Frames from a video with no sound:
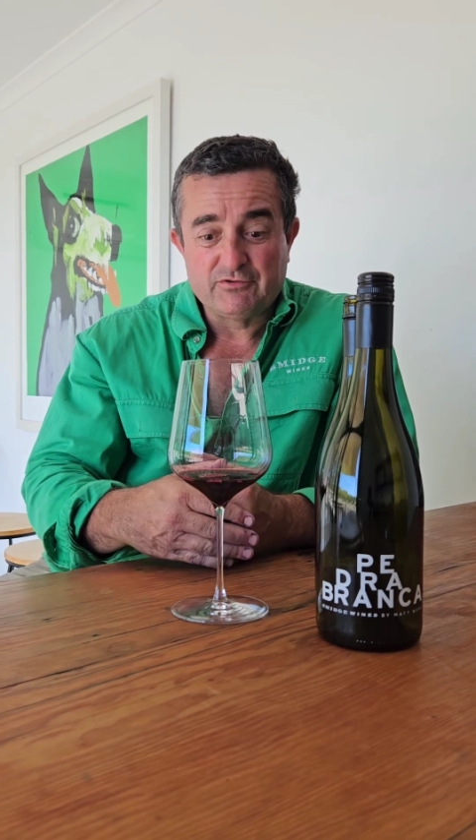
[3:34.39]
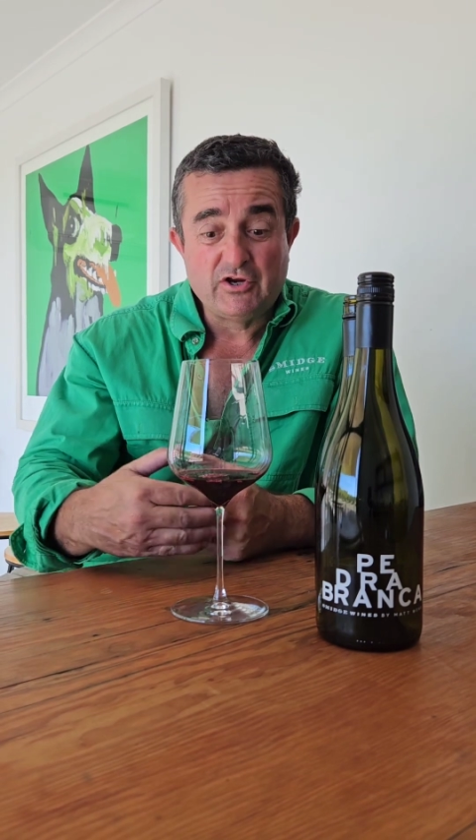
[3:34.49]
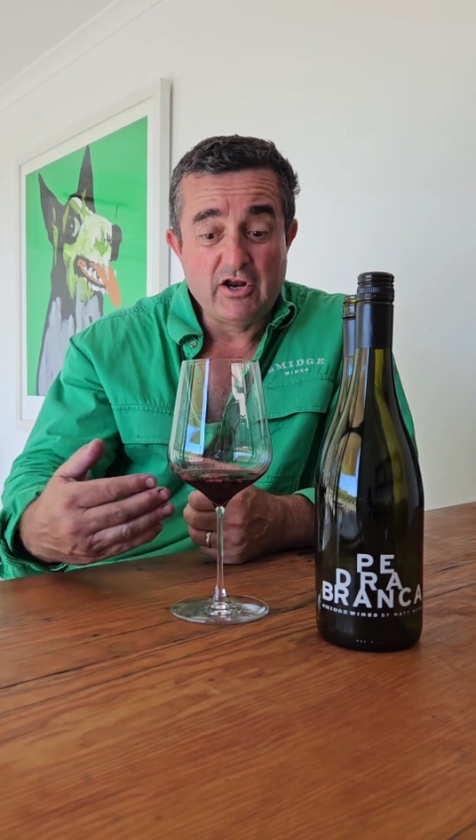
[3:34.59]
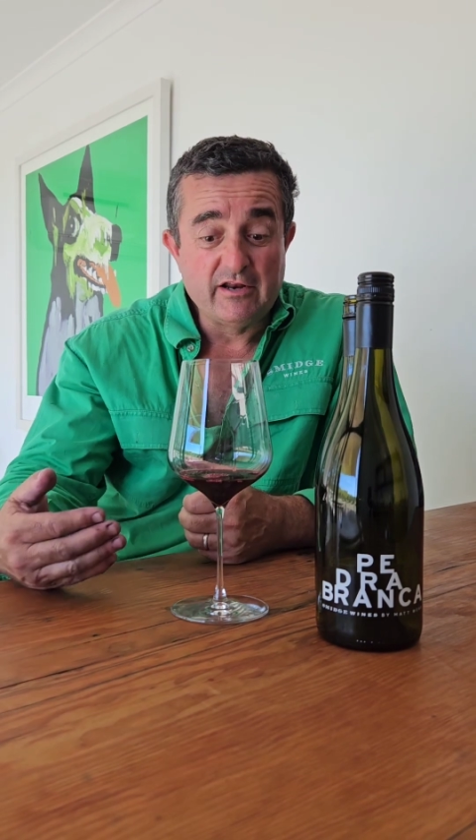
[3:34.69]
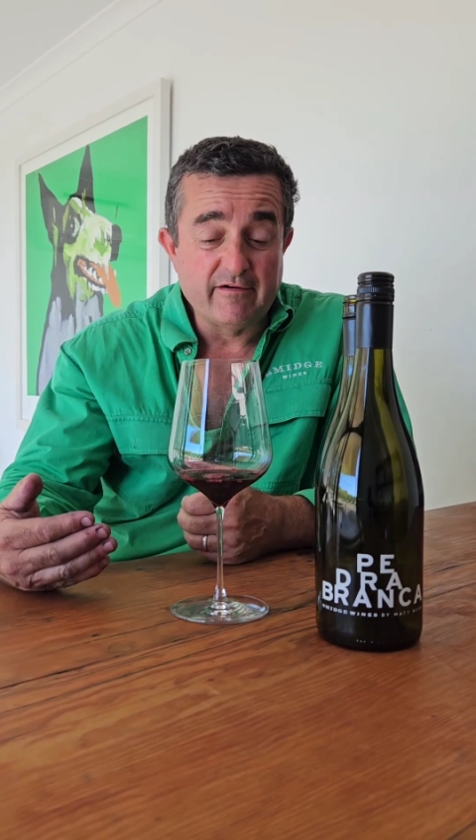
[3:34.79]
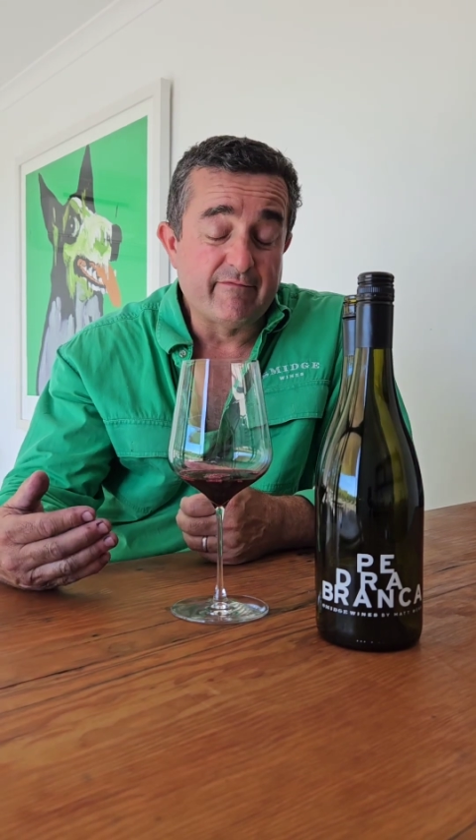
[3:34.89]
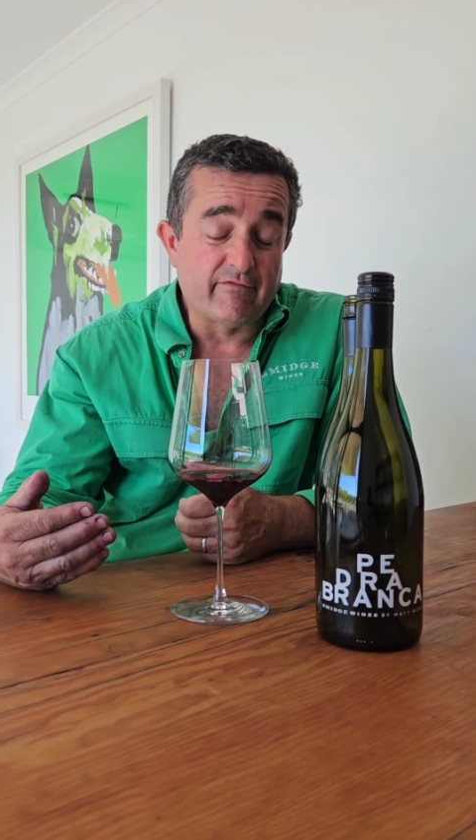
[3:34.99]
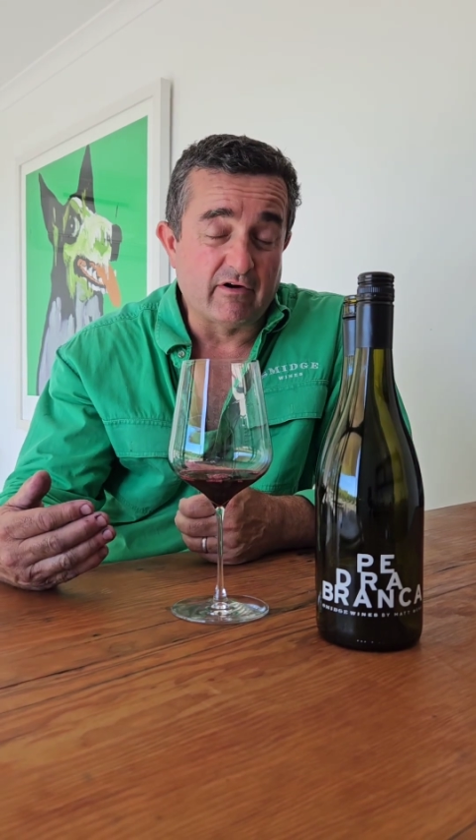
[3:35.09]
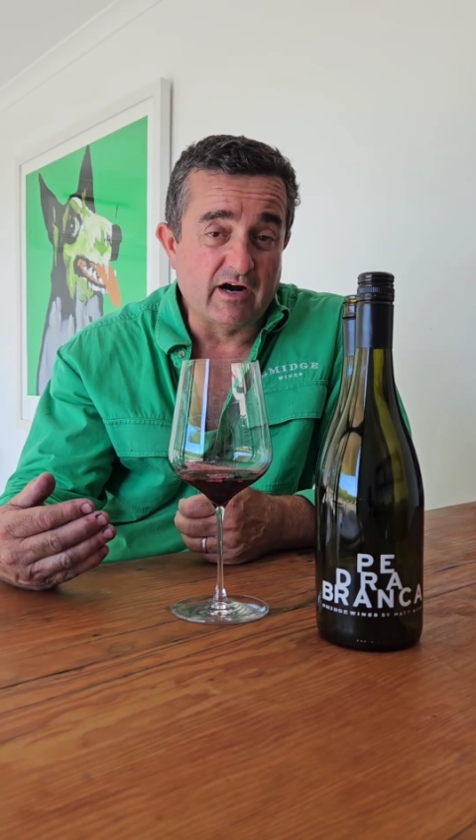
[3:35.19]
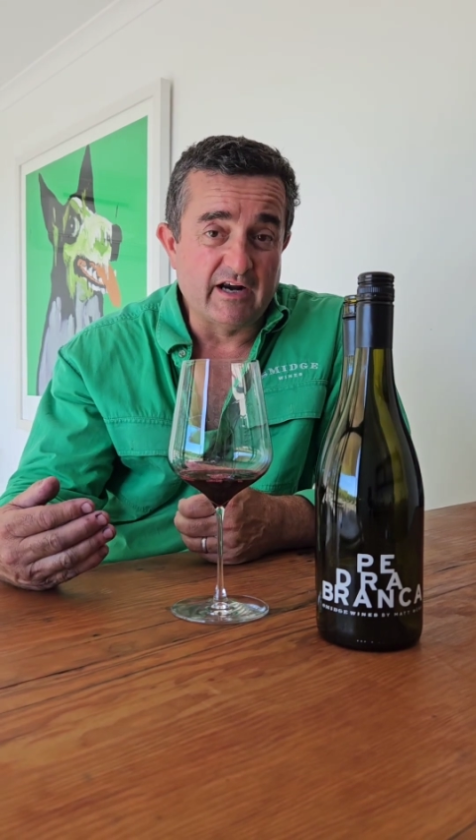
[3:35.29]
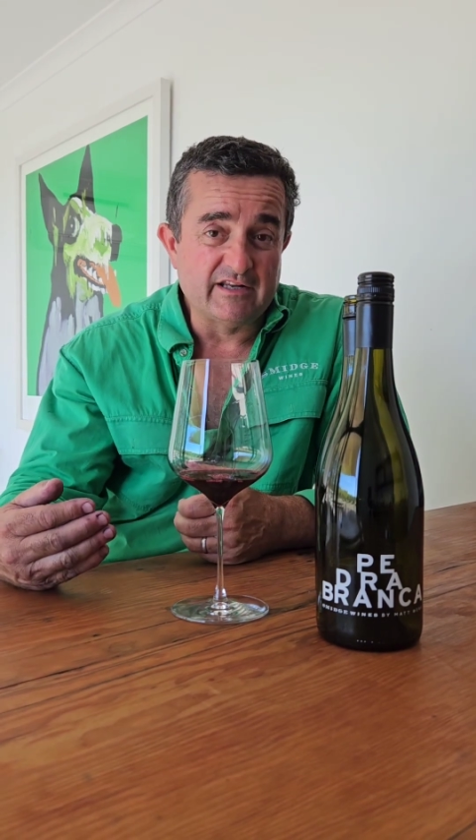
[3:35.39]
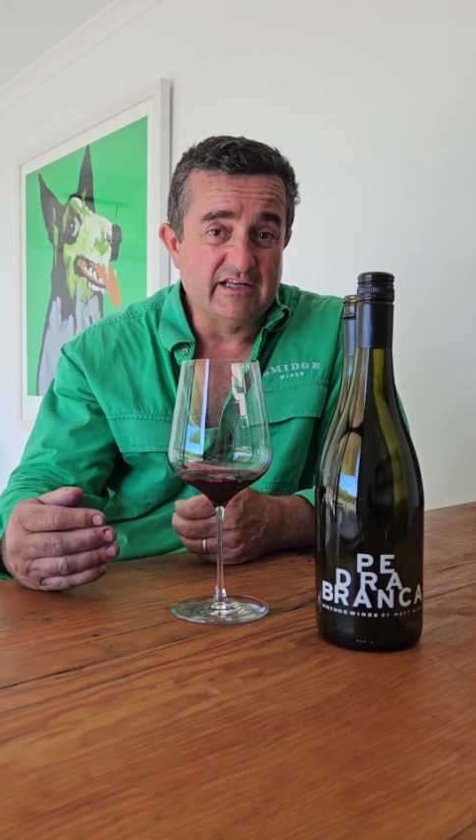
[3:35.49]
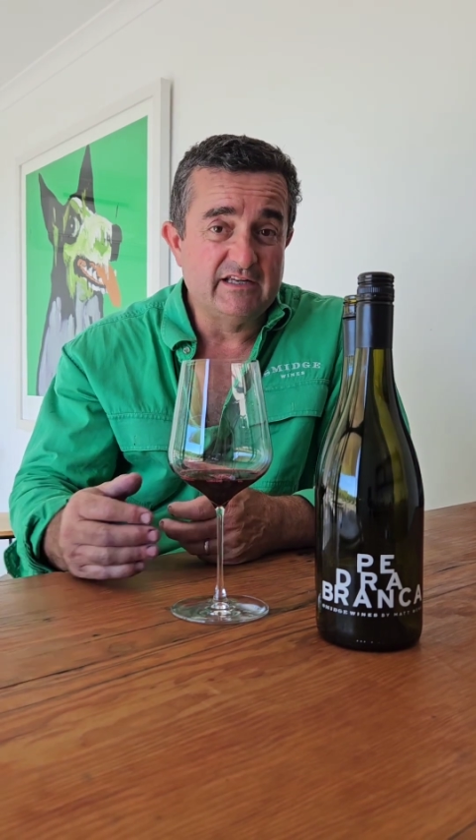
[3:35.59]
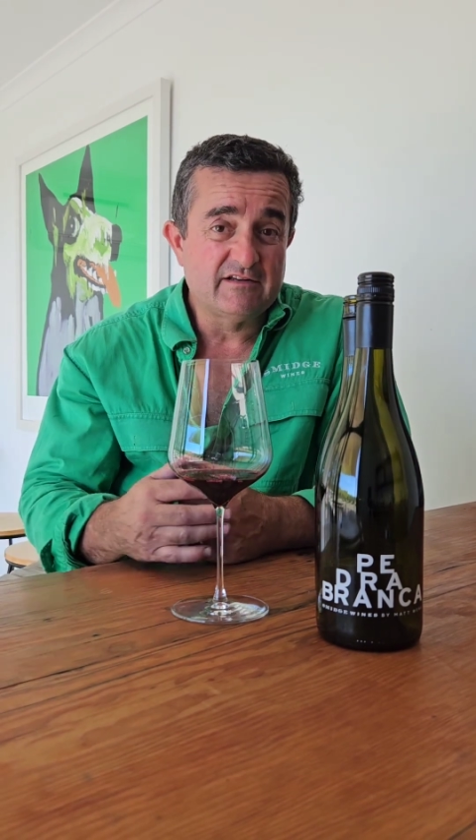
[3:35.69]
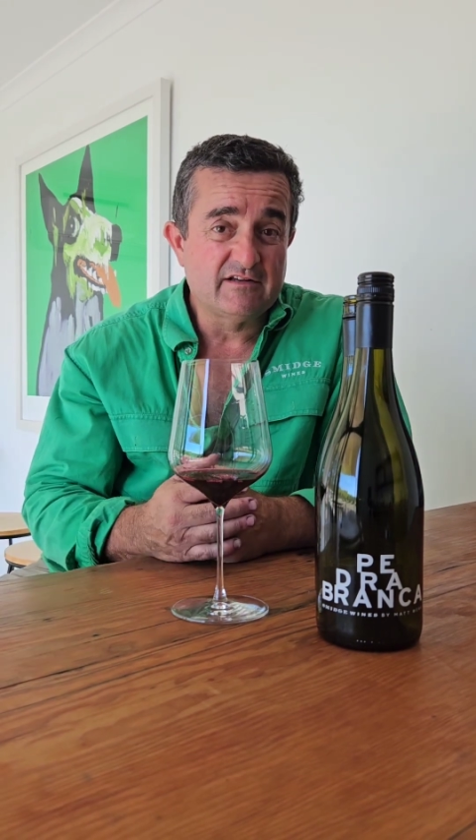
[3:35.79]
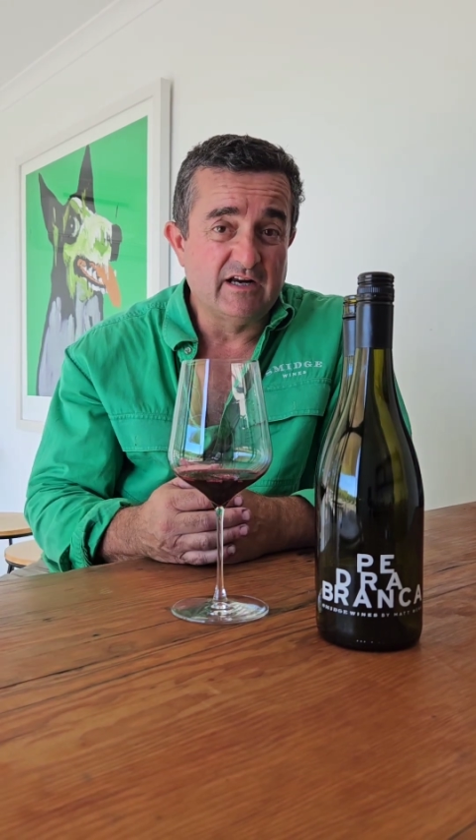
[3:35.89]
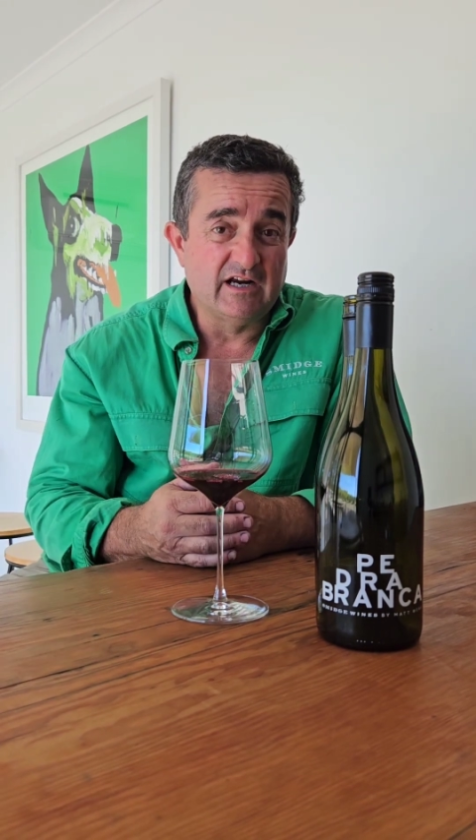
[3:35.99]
alternative variety,